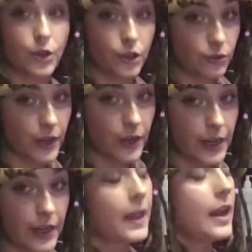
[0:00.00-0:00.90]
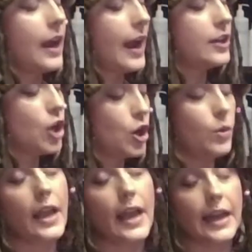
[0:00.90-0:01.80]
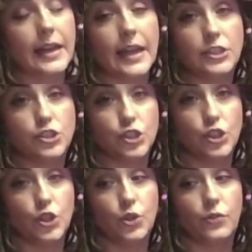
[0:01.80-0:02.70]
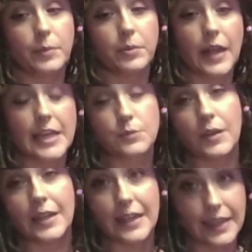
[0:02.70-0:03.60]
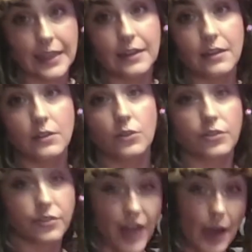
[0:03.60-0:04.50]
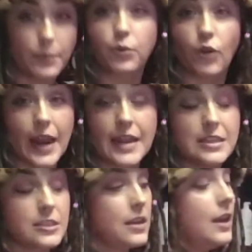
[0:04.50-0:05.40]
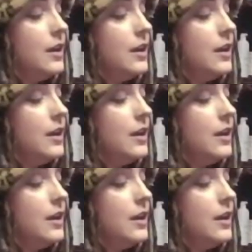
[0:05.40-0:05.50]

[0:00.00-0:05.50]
program, I go ahead and do the plasma in that price